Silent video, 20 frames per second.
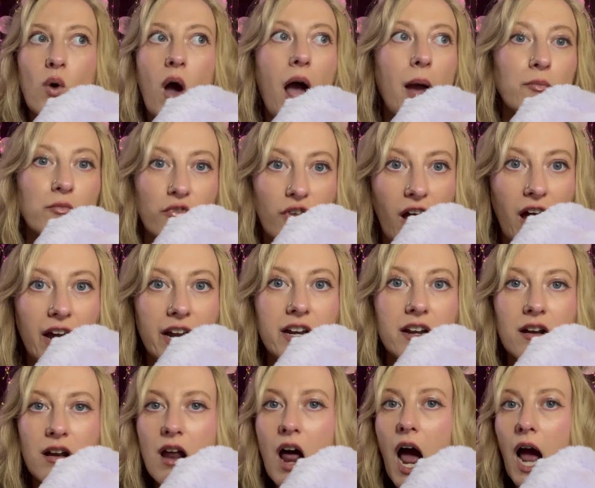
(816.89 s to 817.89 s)
I'm fine.
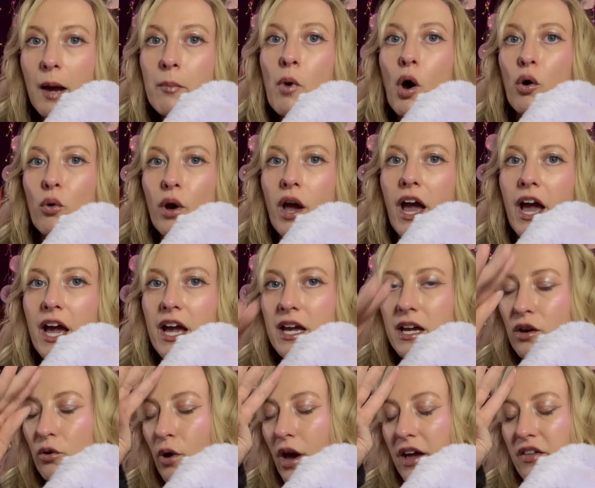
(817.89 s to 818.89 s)
I'm okay.
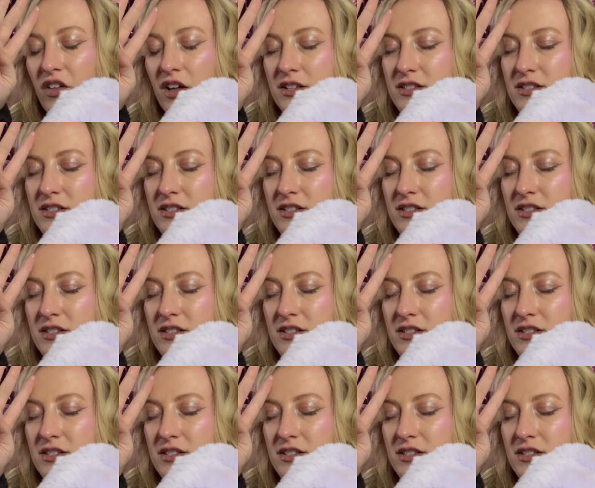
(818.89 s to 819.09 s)
Okay,